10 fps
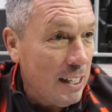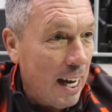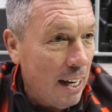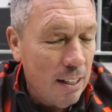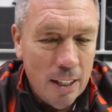
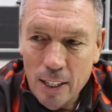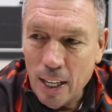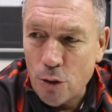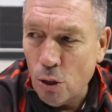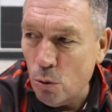again,
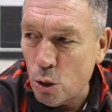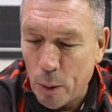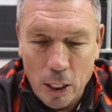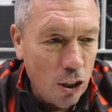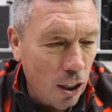I thought was
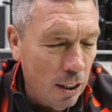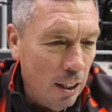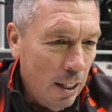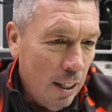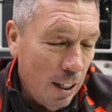special. And
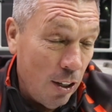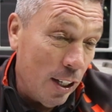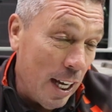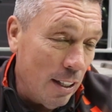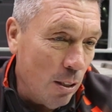
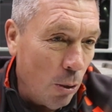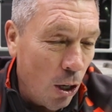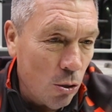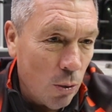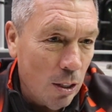again, the
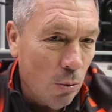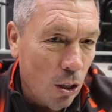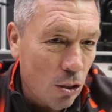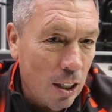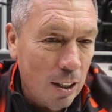boys, when they
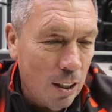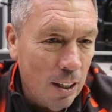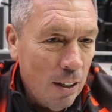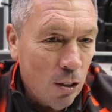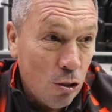walked in,
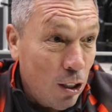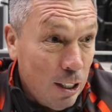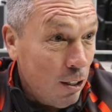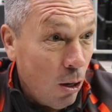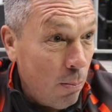because they
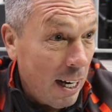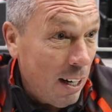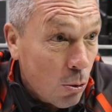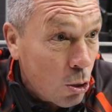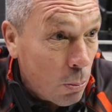didn't know about
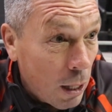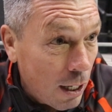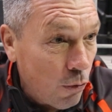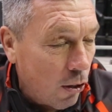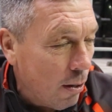it, was a
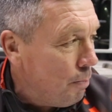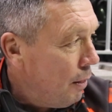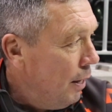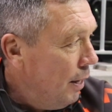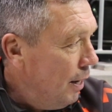surprise for them.
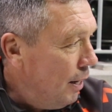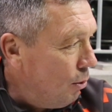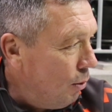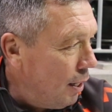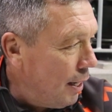
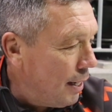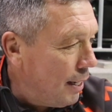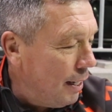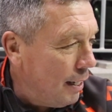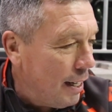They were like
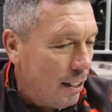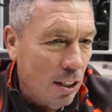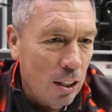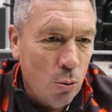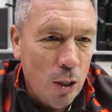kids
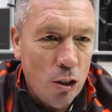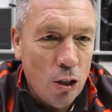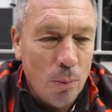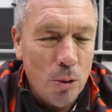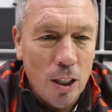in a sweet
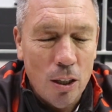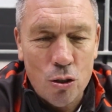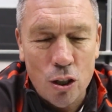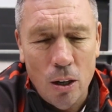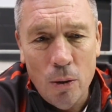shop,
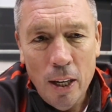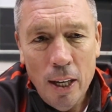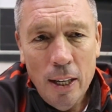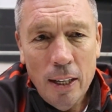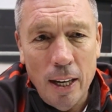So
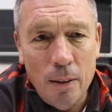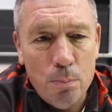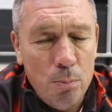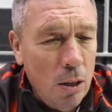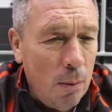yeah,
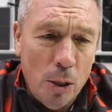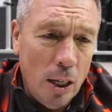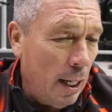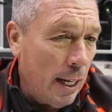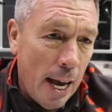a
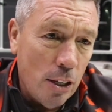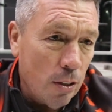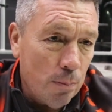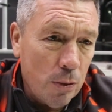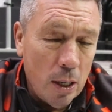brilliant
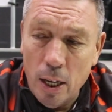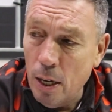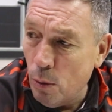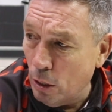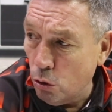occasion.
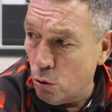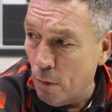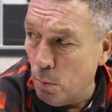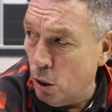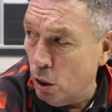Well done to
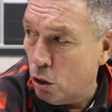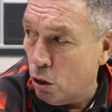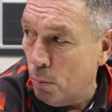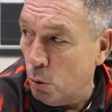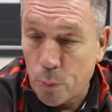everybody at the
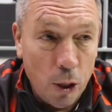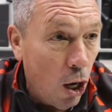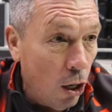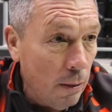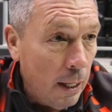club who's put it
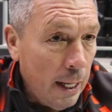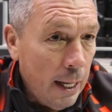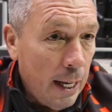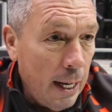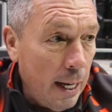on,
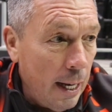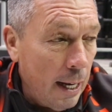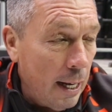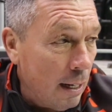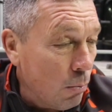
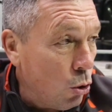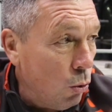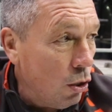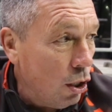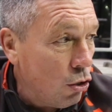and I'm
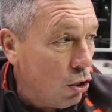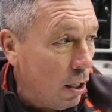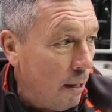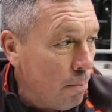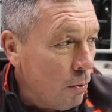sure that
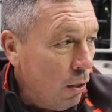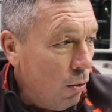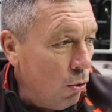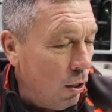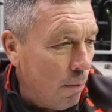
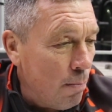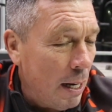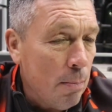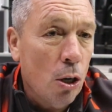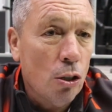we're going to have
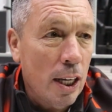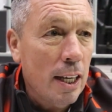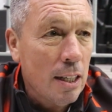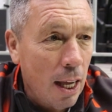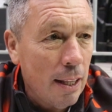many more
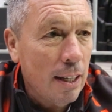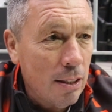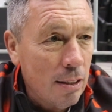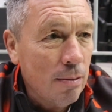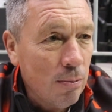days like
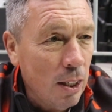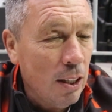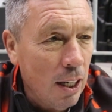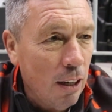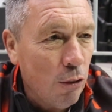this in
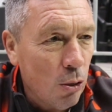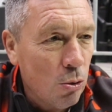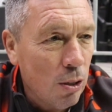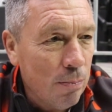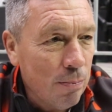the near future.